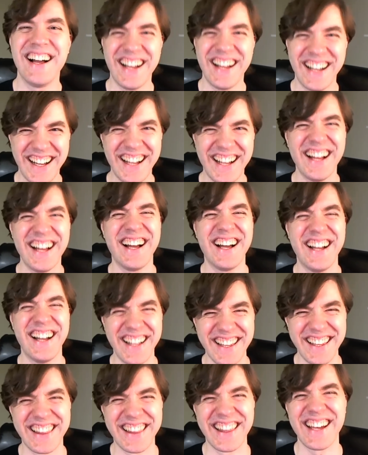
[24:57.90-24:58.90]
walking
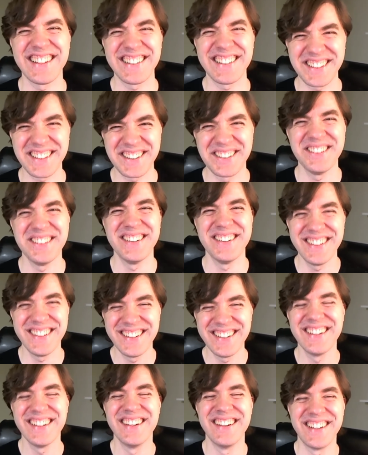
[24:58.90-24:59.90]
around. That's
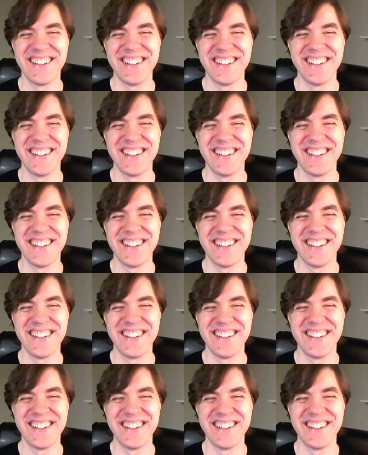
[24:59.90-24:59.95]
cool.